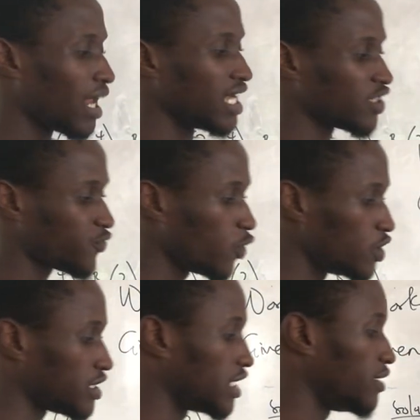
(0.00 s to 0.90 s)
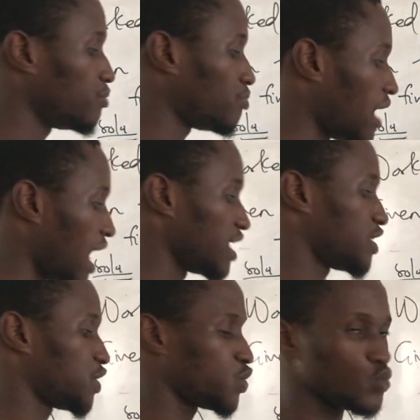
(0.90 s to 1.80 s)
plus 14
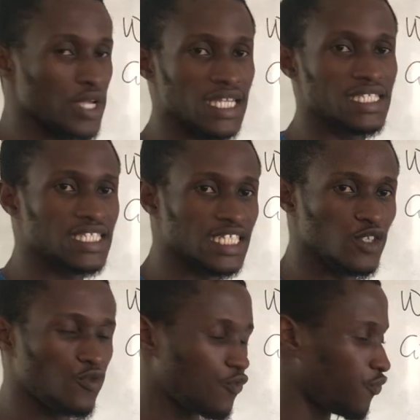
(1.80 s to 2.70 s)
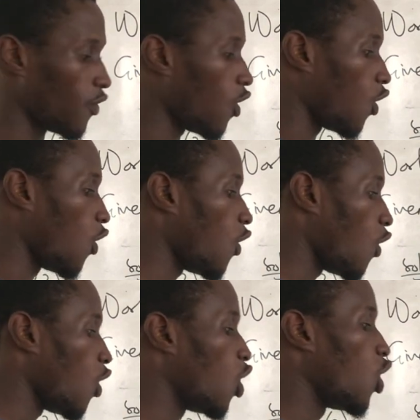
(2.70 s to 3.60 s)
plus 24
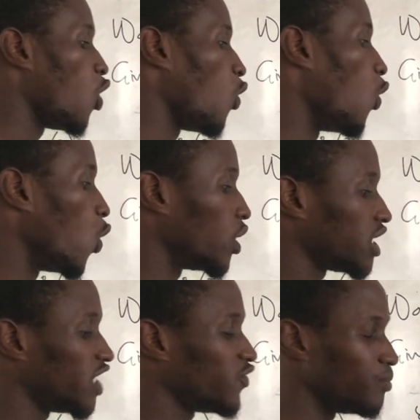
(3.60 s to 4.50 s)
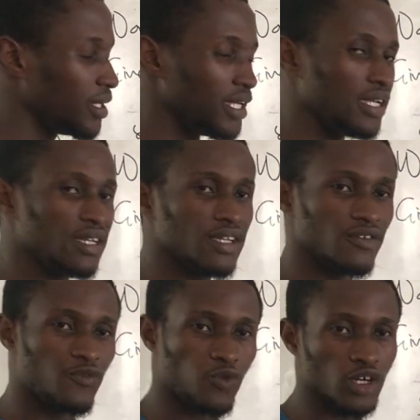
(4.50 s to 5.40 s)
will give me
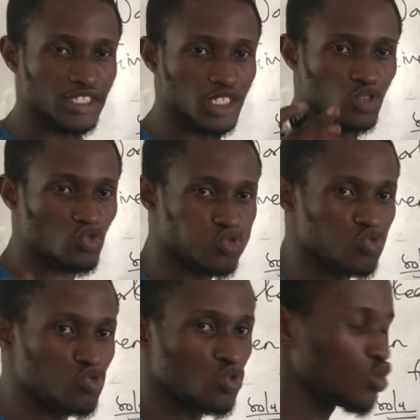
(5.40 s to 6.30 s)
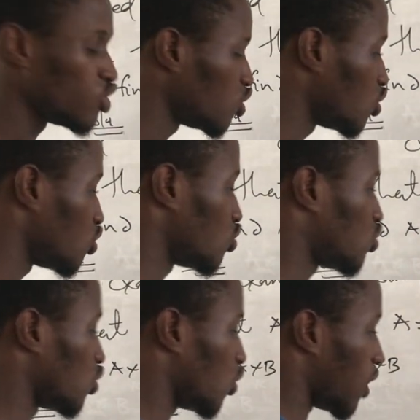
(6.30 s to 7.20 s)
42.
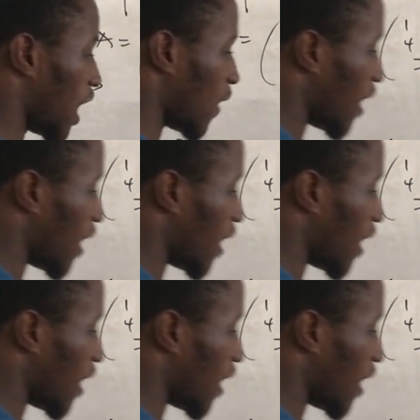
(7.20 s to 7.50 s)
So I'll